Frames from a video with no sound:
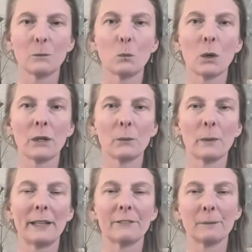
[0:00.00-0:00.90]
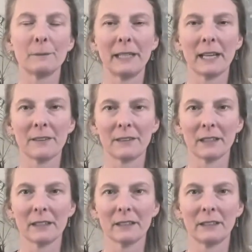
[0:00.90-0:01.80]
one away from the
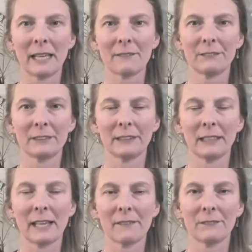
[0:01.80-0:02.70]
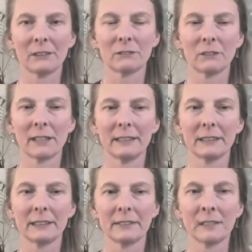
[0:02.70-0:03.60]
other, left to the left and right
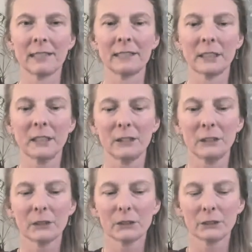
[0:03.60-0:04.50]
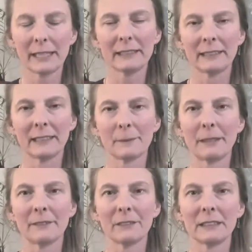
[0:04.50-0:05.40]
to the right, you're creating a
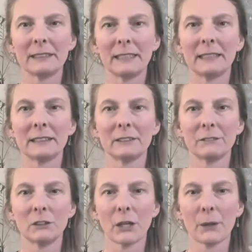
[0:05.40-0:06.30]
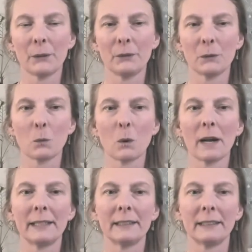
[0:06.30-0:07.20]
bit of a sense of tone and
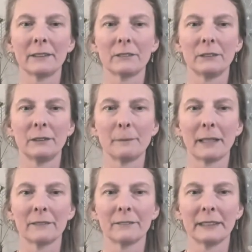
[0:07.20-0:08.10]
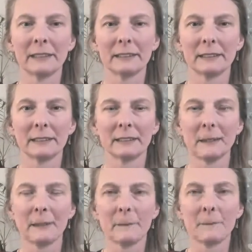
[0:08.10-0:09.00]
widening through the pelvis,
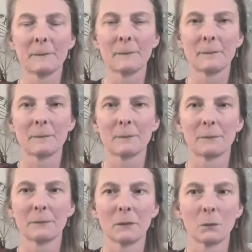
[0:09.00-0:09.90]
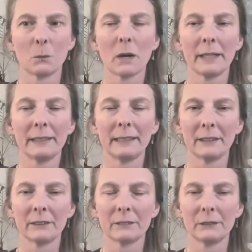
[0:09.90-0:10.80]

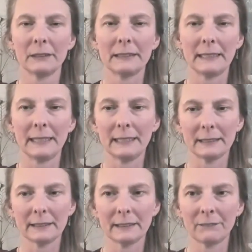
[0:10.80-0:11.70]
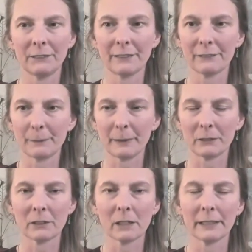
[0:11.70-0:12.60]
widening through the seat, if you've ever been
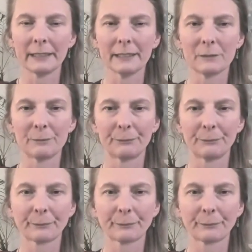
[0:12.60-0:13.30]
a rider.